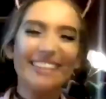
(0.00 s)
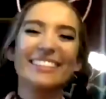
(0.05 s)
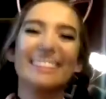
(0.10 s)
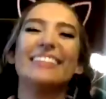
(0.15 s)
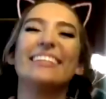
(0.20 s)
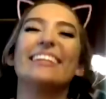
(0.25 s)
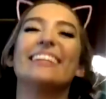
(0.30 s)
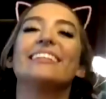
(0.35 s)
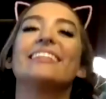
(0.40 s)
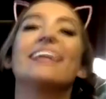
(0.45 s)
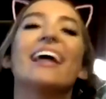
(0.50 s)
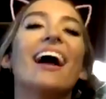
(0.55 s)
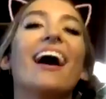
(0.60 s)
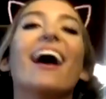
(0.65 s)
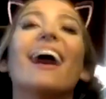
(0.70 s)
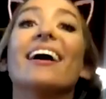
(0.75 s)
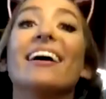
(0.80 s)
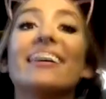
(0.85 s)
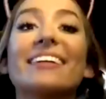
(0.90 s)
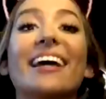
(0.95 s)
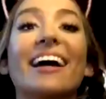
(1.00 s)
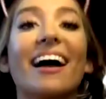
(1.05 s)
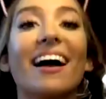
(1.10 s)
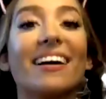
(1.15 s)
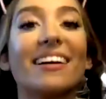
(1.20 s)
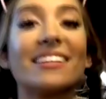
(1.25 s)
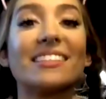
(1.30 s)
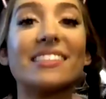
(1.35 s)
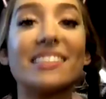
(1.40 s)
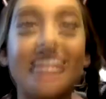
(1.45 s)

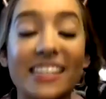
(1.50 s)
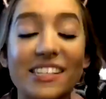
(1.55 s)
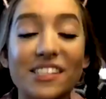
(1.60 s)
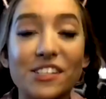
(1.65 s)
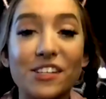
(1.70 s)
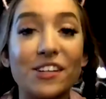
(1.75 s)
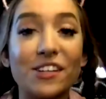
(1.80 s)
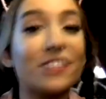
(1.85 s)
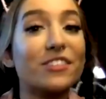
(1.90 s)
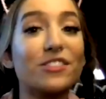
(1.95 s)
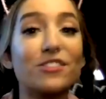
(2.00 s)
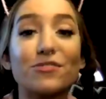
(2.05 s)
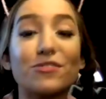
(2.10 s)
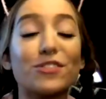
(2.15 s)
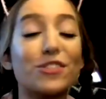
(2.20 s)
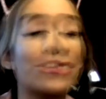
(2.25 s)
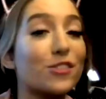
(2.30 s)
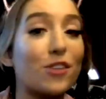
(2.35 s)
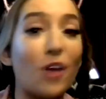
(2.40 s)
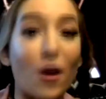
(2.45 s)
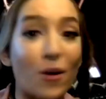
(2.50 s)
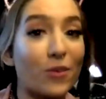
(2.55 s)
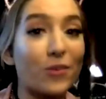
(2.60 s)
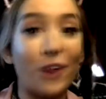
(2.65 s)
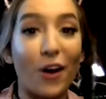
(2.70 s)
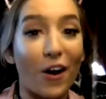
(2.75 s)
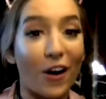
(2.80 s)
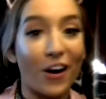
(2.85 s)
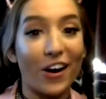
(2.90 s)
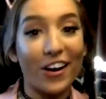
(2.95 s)
Yeah, his tits are so
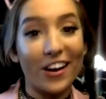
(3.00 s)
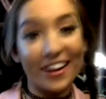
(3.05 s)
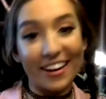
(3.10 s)
dark.